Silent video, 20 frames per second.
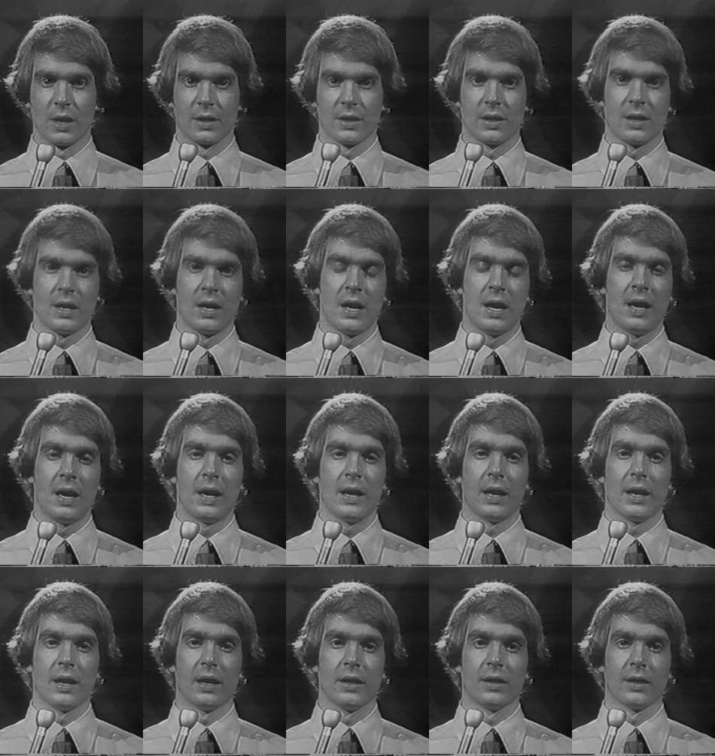Mulligan,
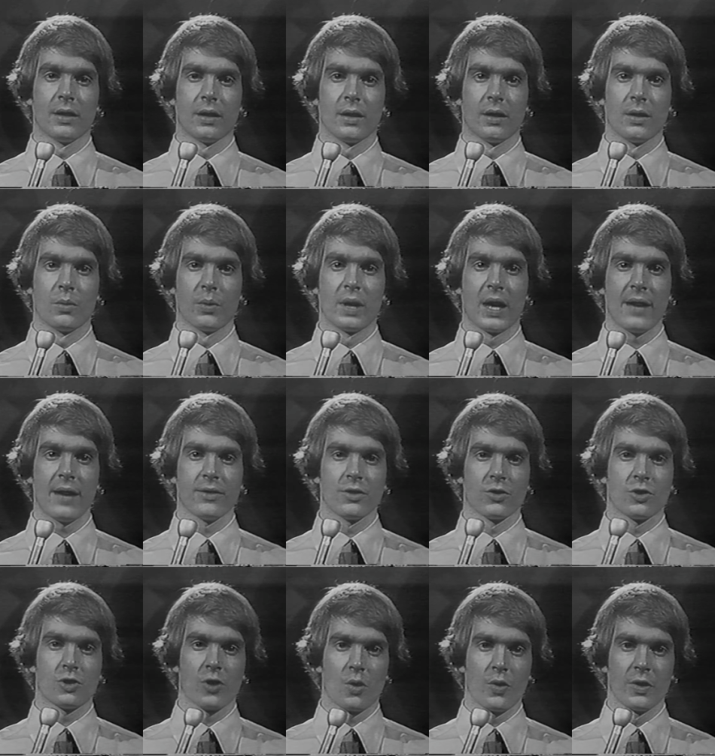and we
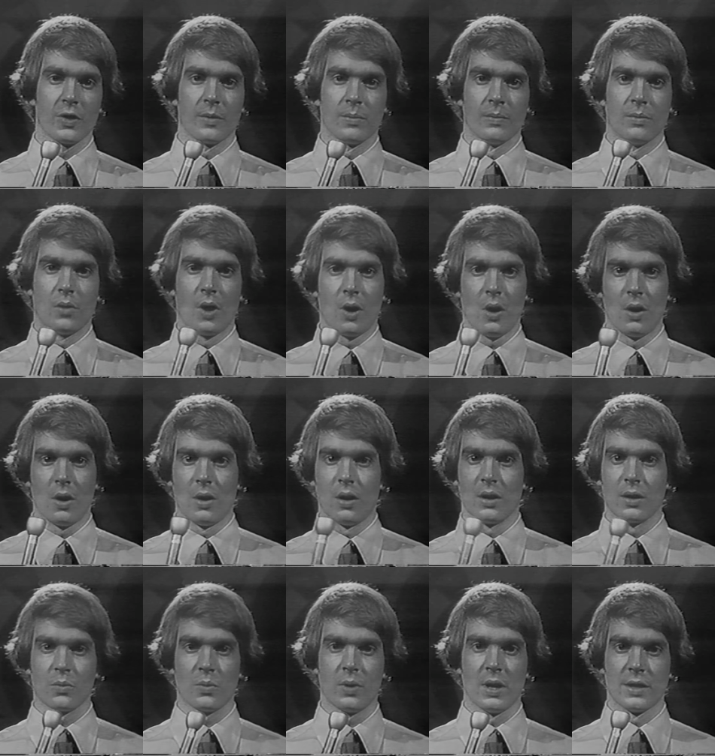haven't shown them
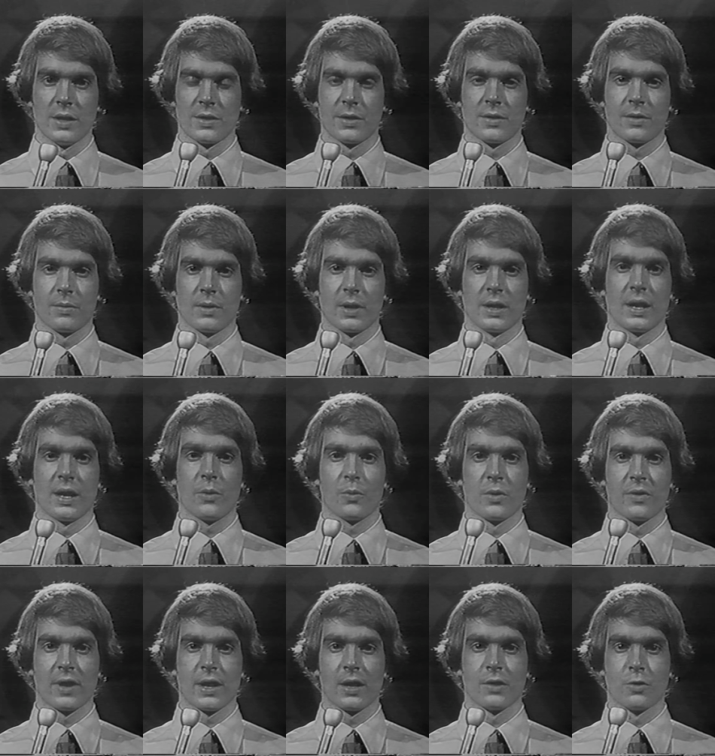all at once, and yet
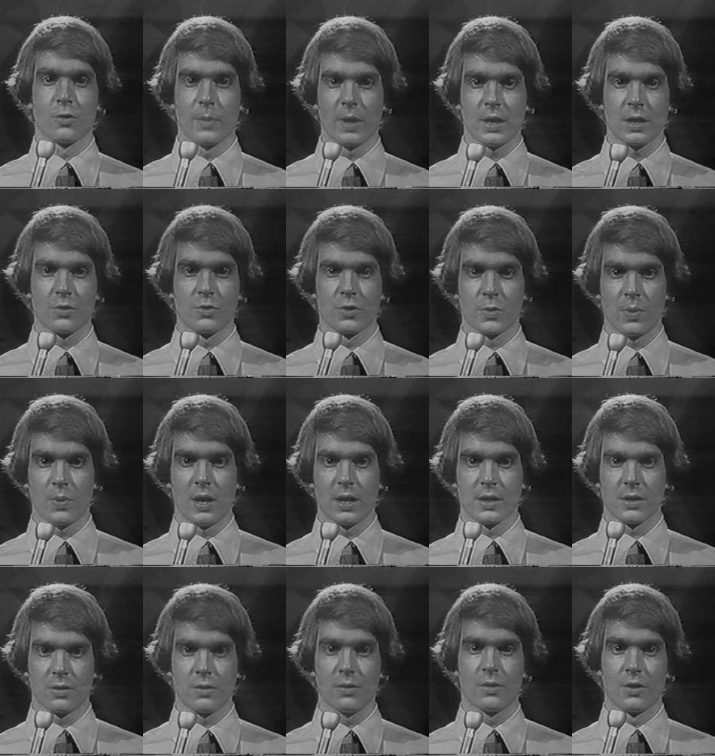we've had a tremendous
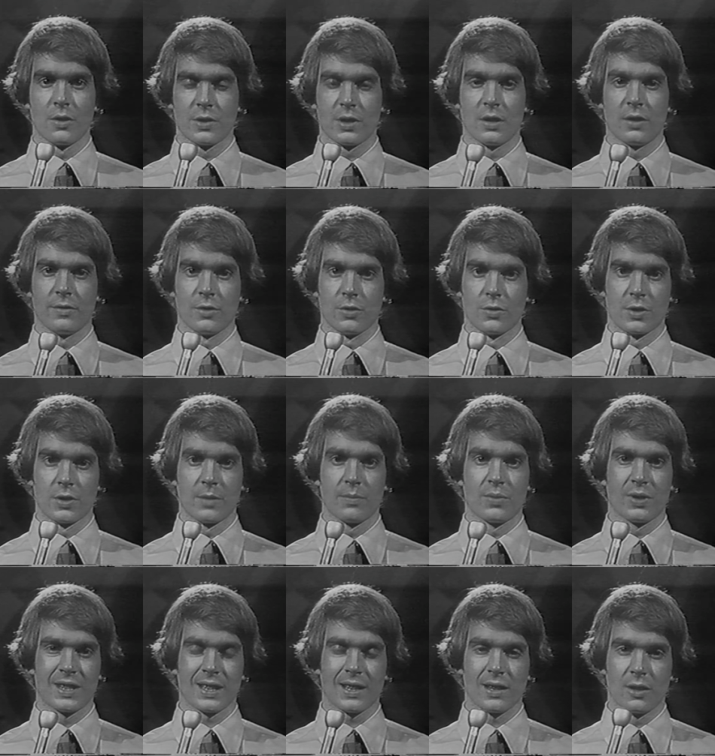response to those interviews,
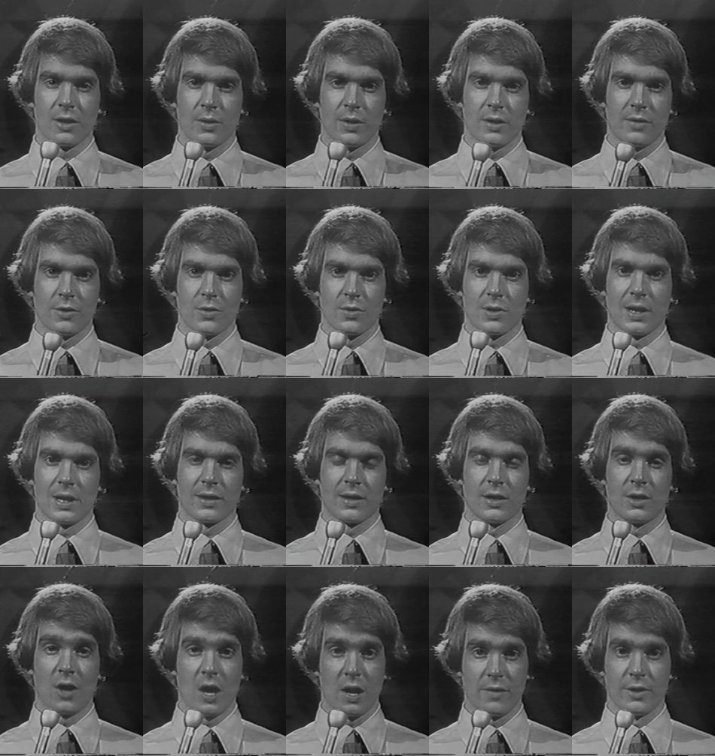in particular interviews like
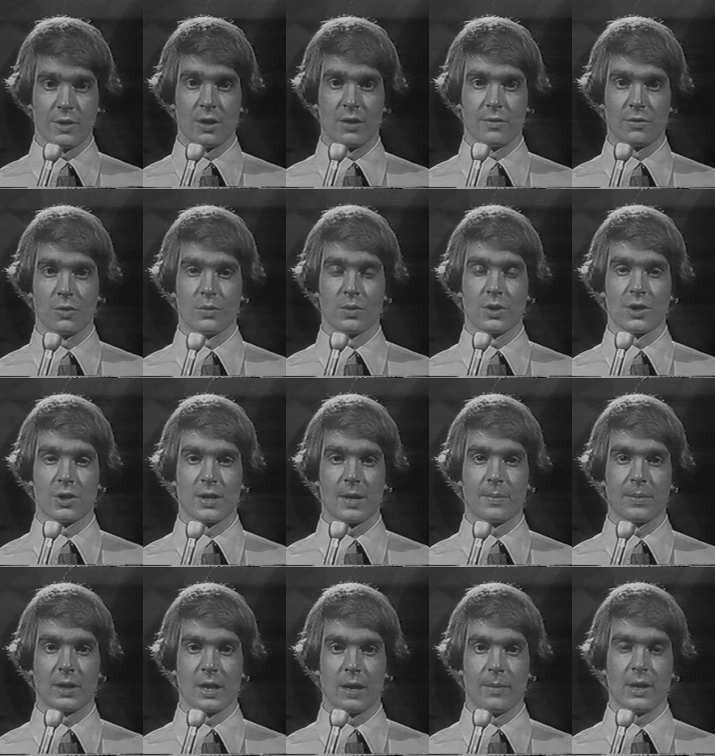the Donovan interview, which is
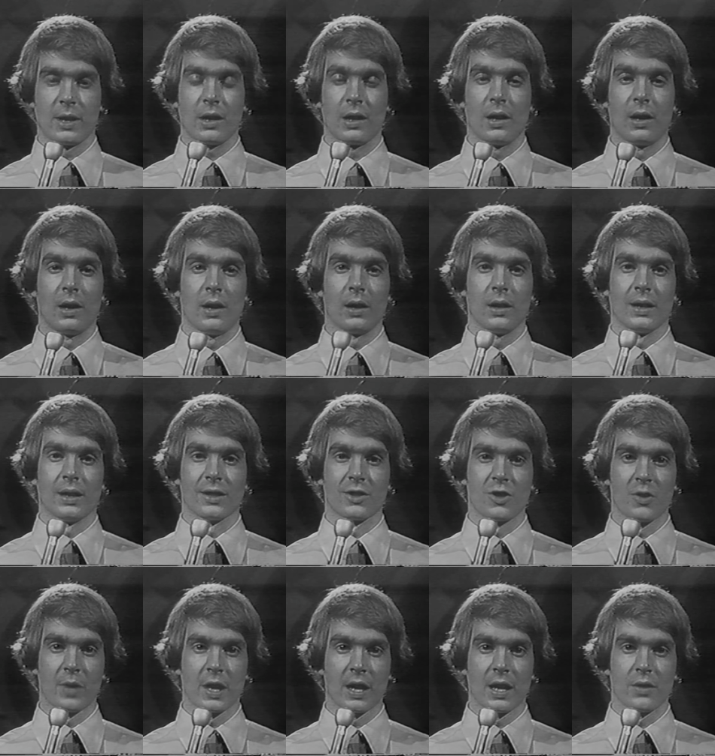up and coming, like
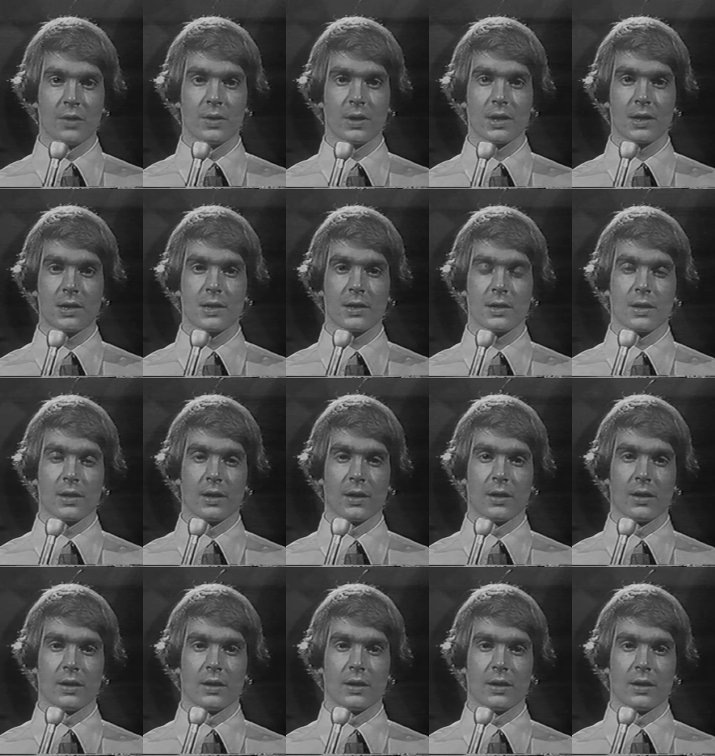Jimi Hendrix.